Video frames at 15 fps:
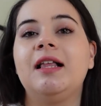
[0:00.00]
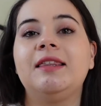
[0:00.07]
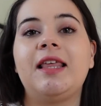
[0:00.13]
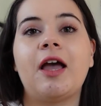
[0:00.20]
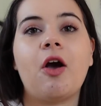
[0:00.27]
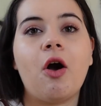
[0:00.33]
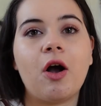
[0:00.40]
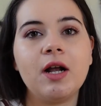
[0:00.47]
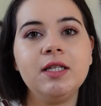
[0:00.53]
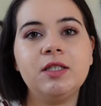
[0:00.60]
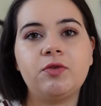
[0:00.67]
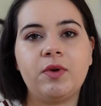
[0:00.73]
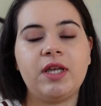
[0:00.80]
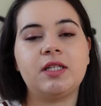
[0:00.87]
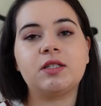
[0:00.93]
The
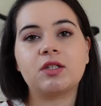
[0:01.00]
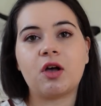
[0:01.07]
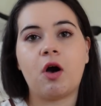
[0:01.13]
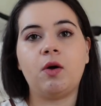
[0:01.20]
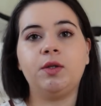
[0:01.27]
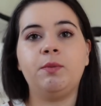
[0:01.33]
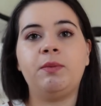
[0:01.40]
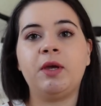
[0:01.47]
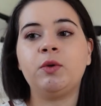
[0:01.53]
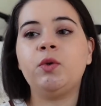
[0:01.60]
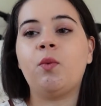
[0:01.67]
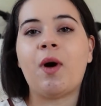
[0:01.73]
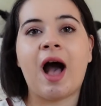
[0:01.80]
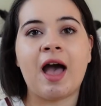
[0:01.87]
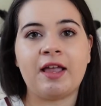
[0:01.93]
course three is called
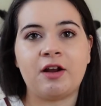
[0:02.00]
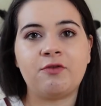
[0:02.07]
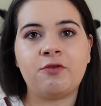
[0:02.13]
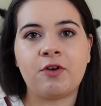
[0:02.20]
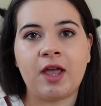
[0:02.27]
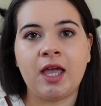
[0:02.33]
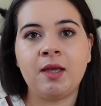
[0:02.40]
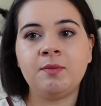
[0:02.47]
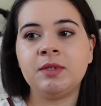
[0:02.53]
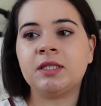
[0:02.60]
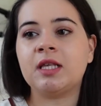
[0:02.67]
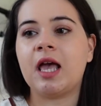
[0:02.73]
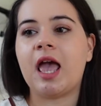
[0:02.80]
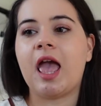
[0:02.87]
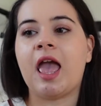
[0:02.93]
Build
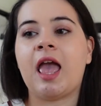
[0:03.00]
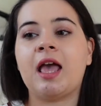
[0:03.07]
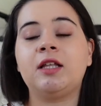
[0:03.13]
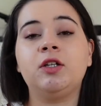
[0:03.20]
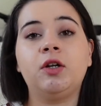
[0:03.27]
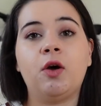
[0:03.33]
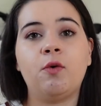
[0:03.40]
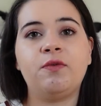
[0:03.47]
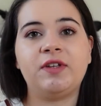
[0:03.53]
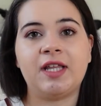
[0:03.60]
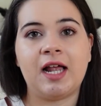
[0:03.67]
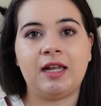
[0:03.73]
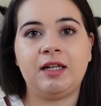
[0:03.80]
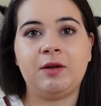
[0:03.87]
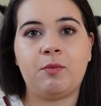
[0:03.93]
Wireframes and Low
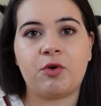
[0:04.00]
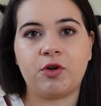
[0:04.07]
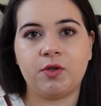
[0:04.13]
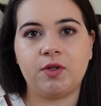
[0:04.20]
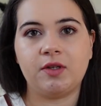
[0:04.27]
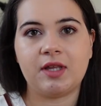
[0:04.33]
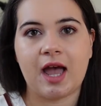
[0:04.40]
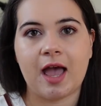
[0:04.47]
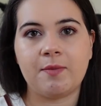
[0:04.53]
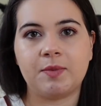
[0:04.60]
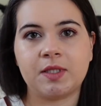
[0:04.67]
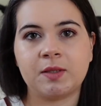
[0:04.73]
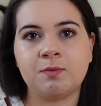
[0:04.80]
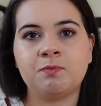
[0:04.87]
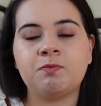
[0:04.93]
Fidelity
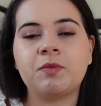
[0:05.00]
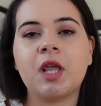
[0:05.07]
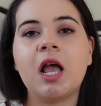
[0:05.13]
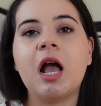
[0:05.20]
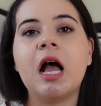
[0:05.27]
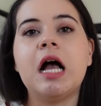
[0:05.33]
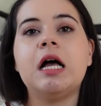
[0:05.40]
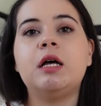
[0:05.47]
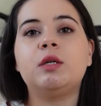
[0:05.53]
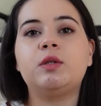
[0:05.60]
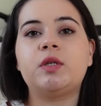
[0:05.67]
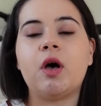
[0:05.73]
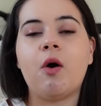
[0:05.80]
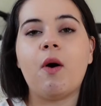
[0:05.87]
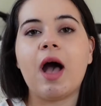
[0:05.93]
Prototypes.
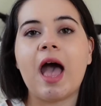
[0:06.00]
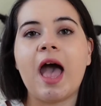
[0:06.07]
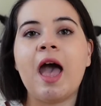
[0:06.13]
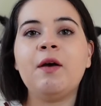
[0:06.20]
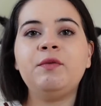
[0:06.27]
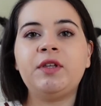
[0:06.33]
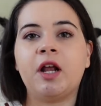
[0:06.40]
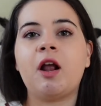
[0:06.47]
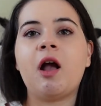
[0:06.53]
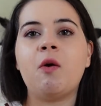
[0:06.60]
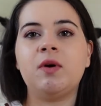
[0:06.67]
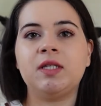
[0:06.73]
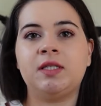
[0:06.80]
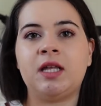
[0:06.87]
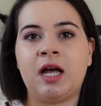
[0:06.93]
So after I
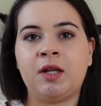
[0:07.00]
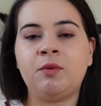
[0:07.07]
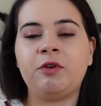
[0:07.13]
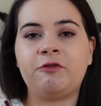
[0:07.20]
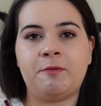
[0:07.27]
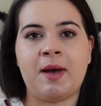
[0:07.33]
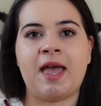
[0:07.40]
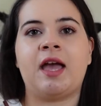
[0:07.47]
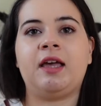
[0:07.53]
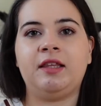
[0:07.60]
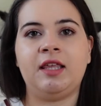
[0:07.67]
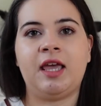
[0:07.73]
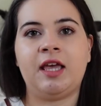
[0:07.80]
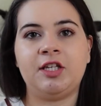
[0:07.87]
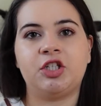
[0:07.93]
was done with my
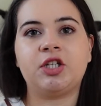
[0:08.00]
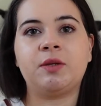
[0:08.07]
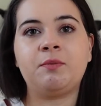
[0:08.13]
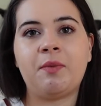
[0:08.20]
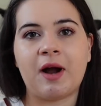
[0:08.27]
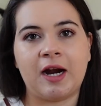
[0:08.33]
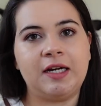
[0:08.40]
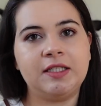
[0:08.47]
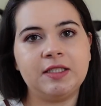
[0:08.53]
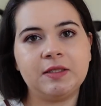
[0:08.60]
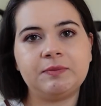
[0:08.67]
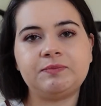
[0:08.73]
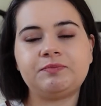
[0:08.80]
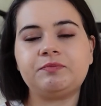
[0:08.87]
ideation part,